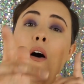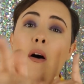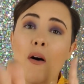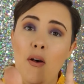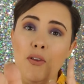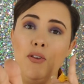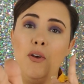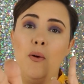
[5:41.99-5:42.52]

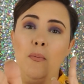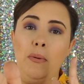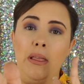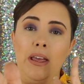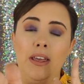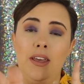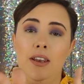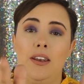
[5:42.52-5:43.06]
also
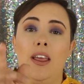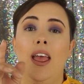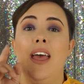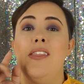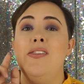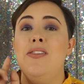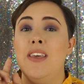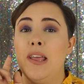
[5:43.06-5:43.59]
blend,
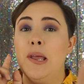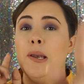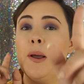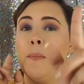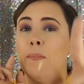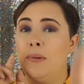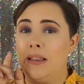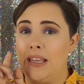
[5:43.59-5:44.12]
and
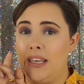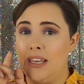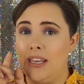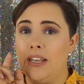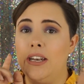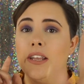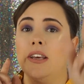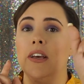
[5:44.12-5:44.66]
then
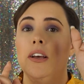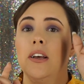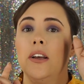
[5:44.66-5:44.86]
blend